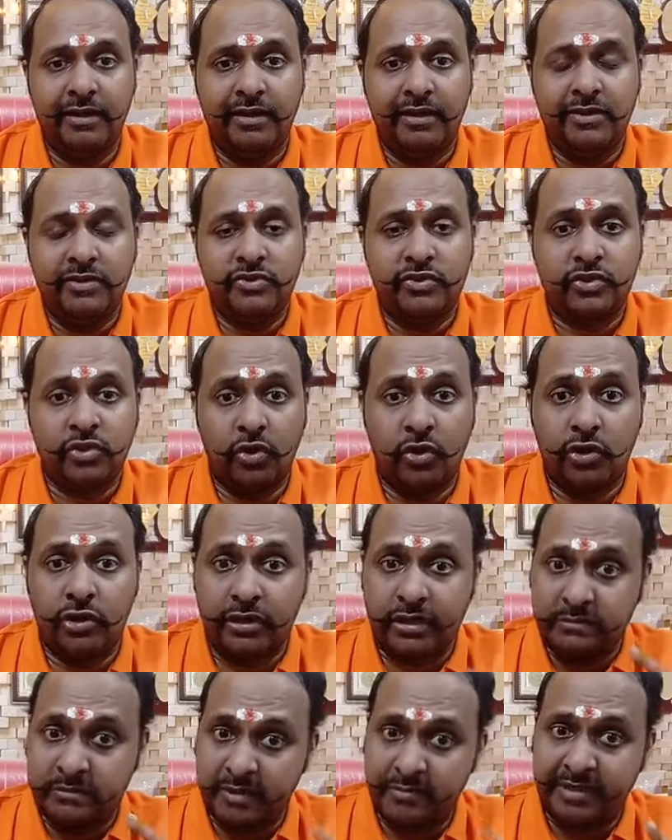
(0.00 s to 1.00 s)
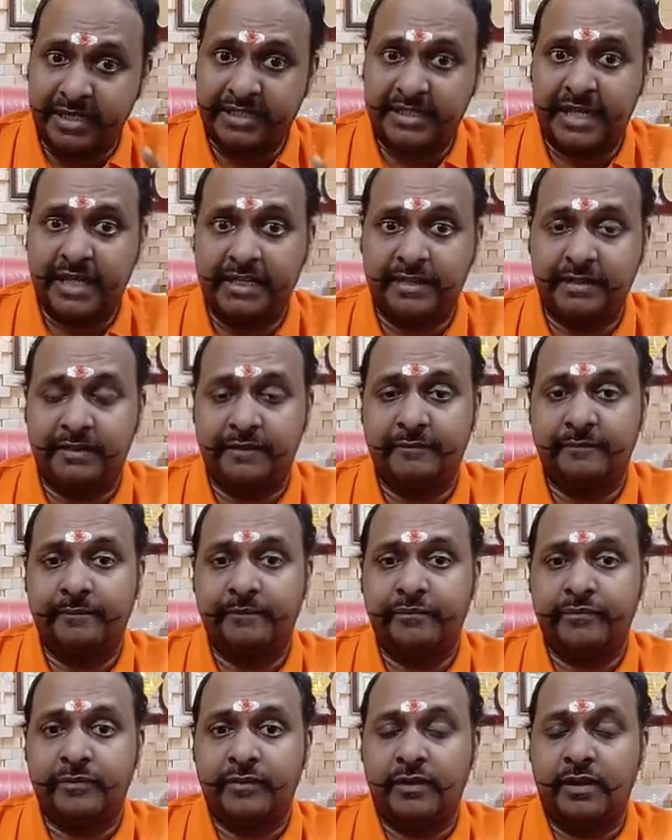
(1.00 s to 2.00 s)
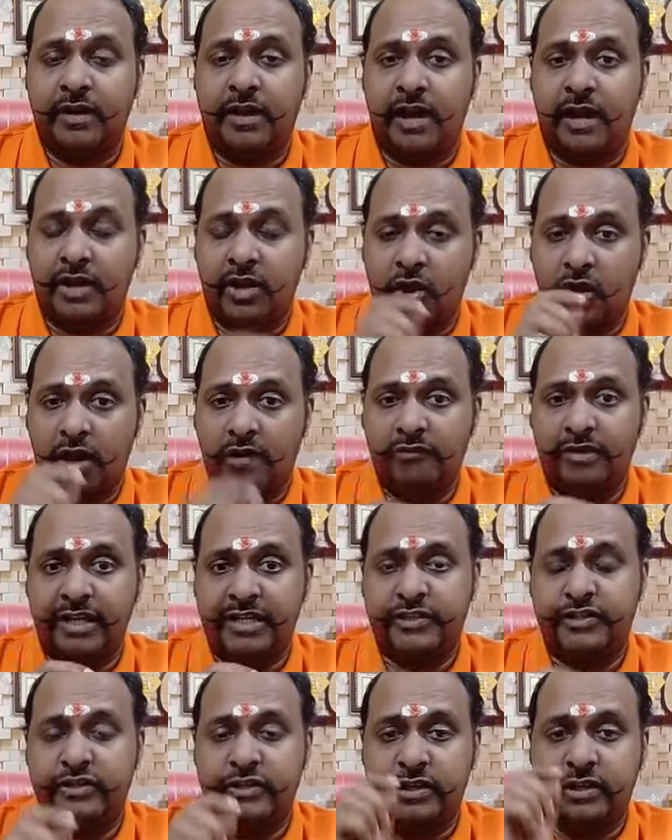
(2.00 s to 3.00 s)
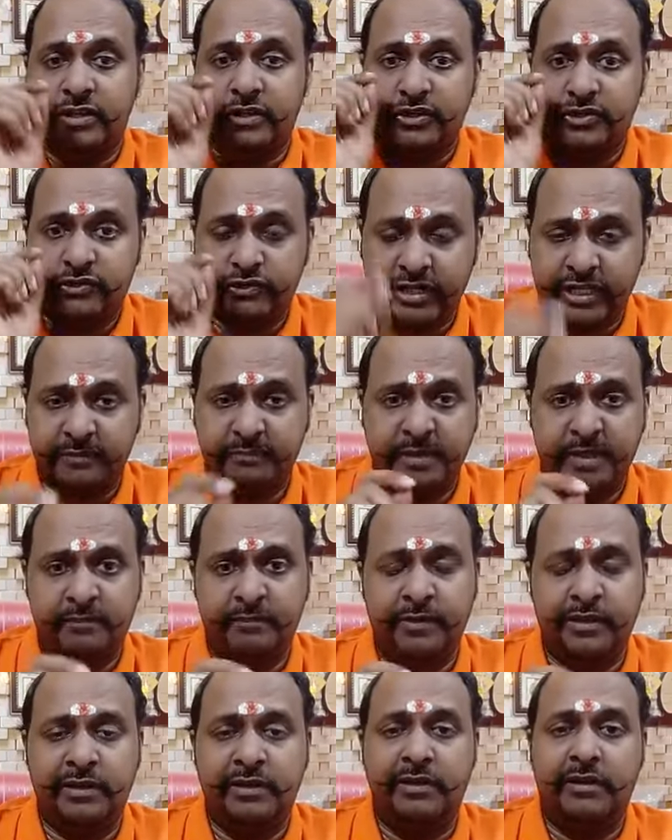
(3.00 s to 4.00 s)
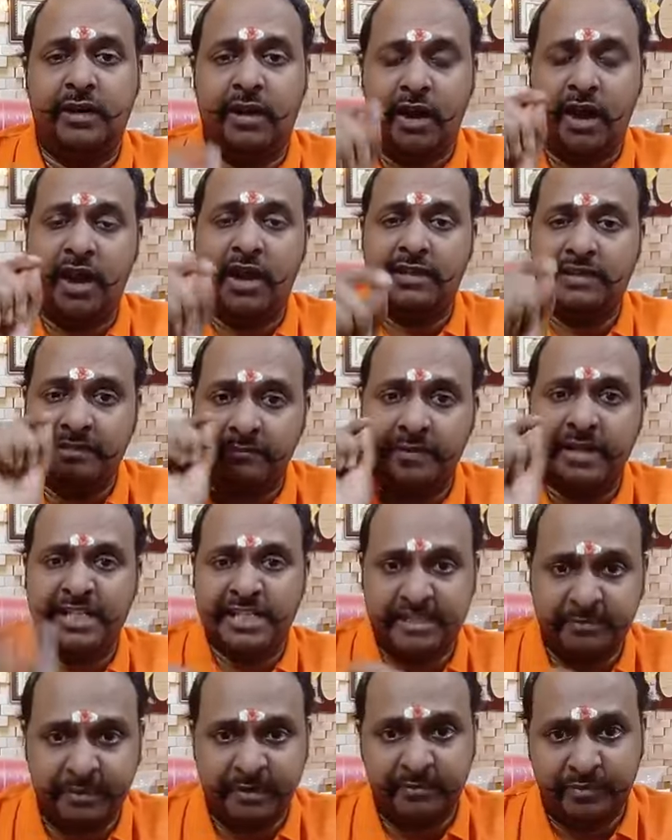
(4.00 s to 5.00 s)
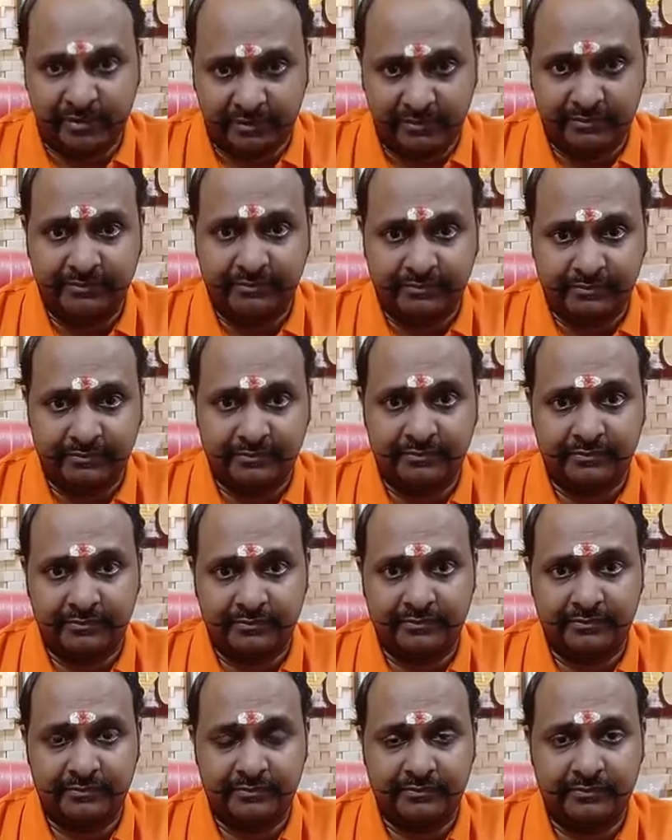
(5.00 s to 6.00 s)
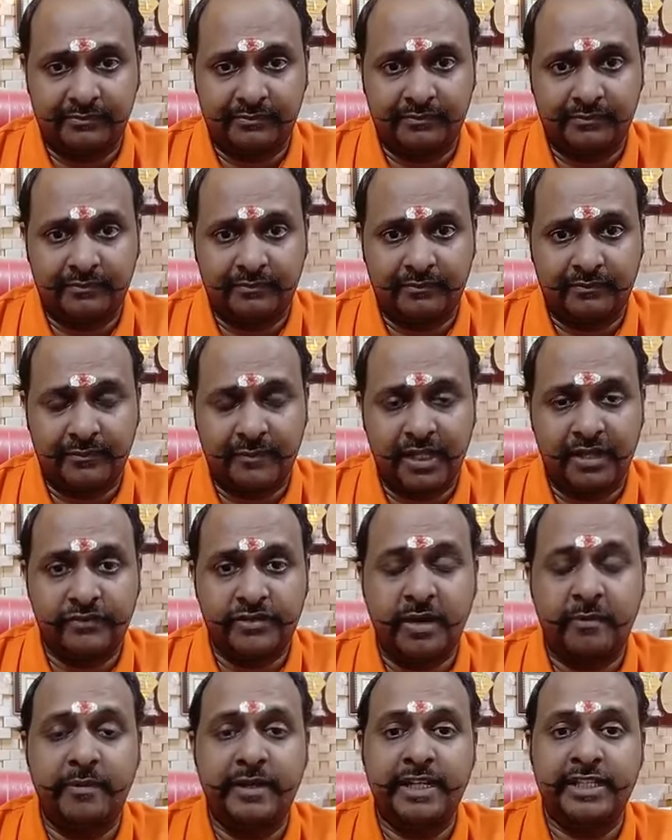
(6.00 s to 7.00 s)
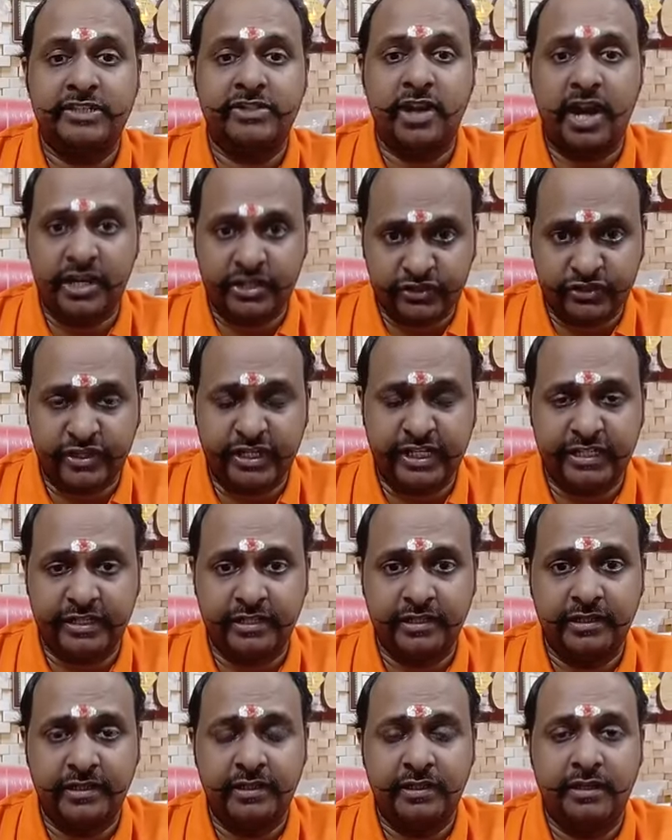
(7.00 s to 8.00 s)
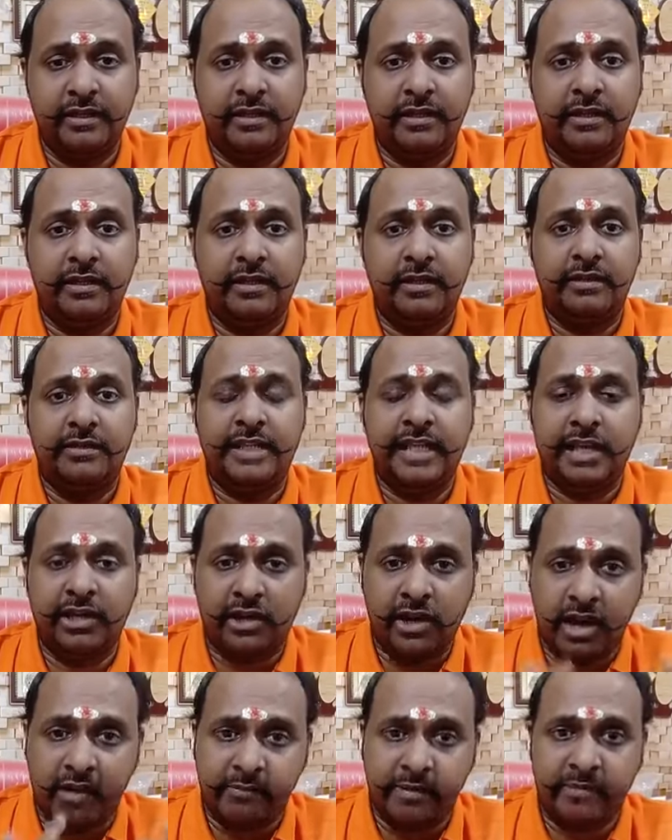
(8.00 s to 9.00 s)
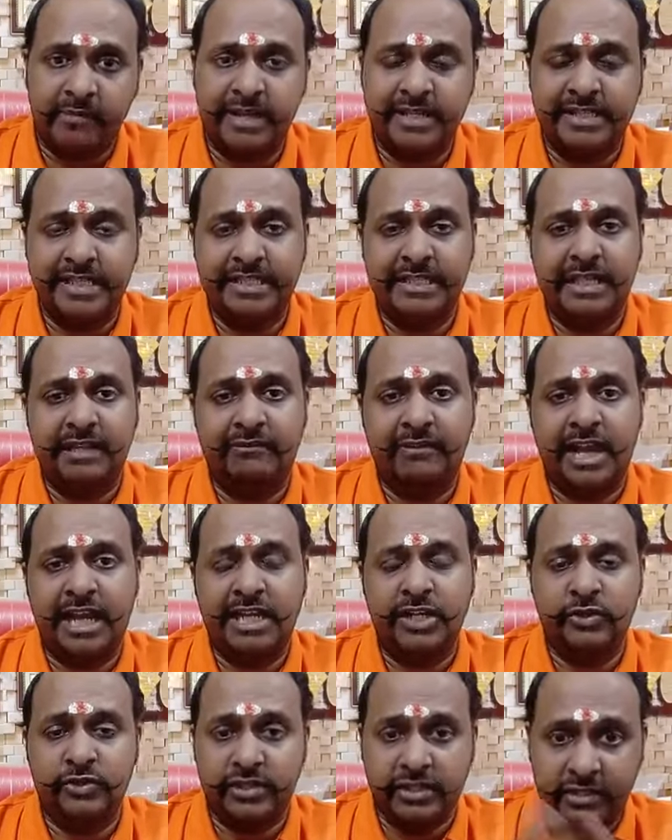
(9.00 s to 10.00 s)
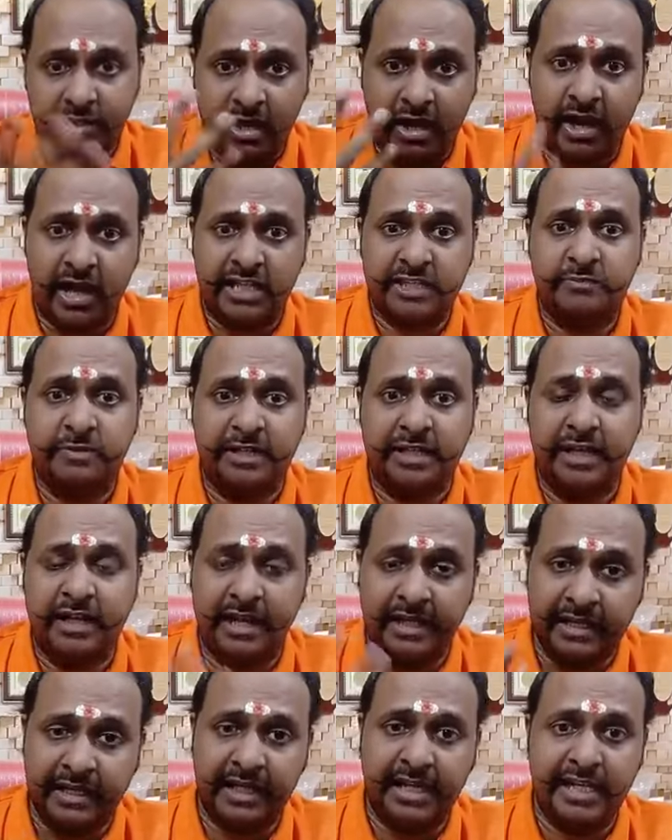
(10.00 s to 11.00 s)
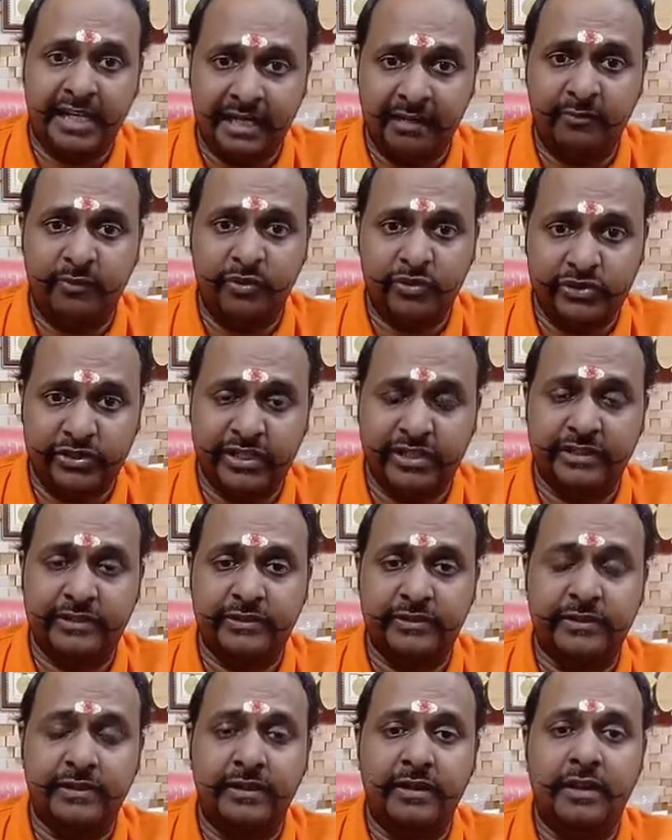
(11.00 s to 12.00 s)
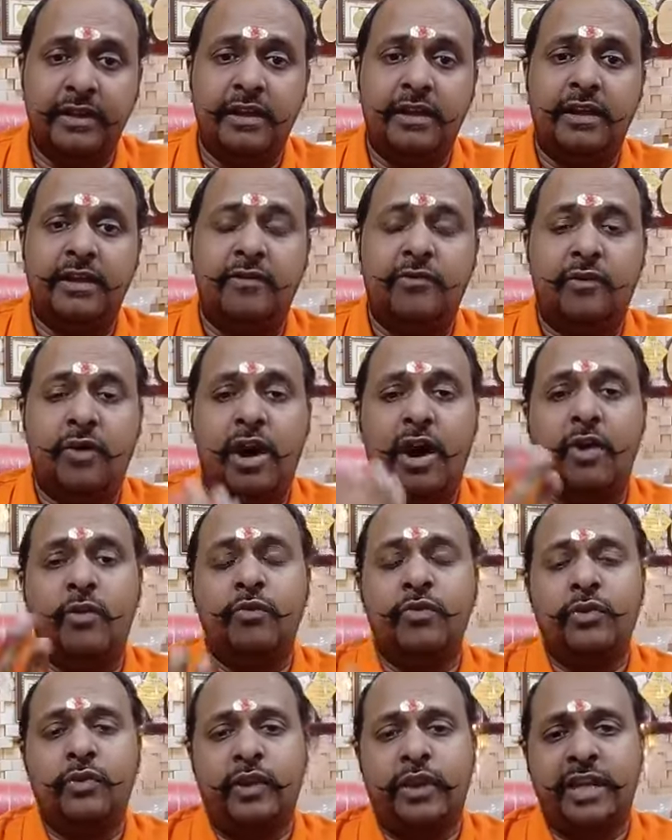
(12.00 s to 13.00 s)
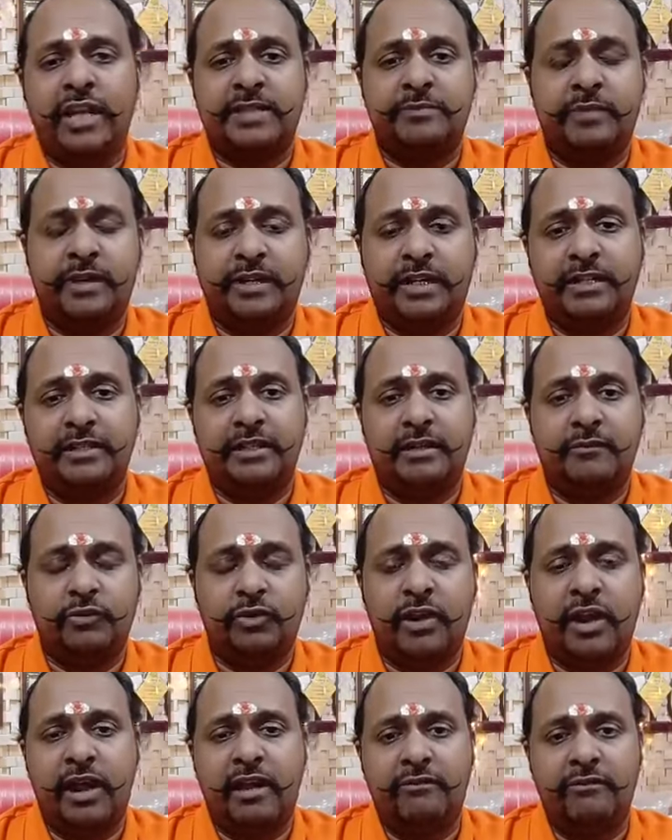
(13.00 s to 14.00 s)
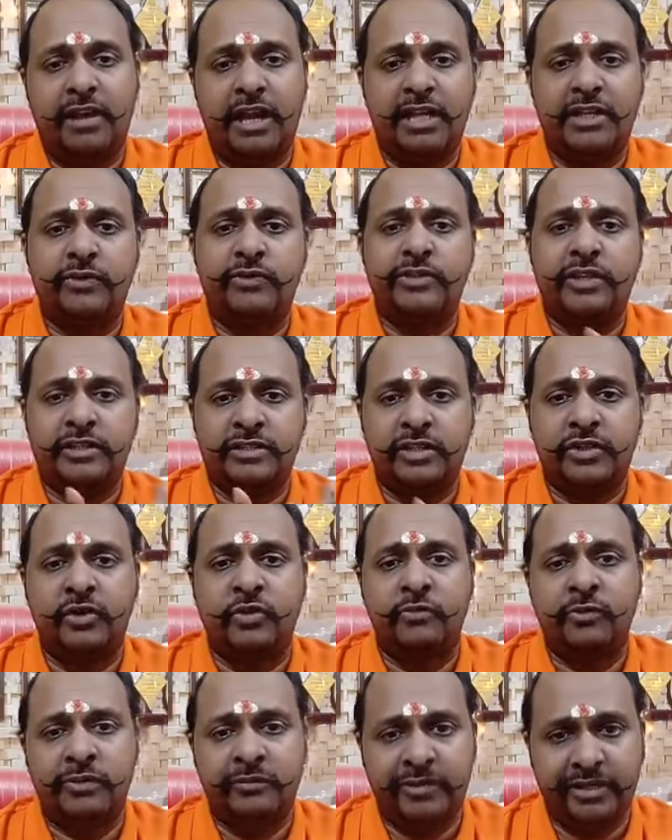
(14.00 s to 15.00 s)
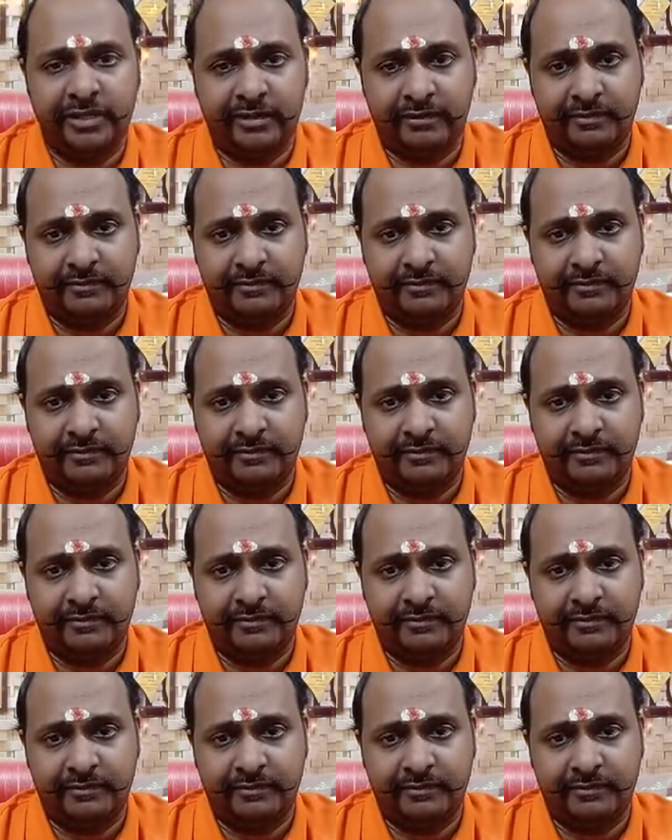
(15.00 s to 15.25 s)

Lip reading: So remember that, and always strict people are the best people. If somebody is not strict, they are compromising their values in the hospital and clinical postings. How you are expecting them to have values as a human being?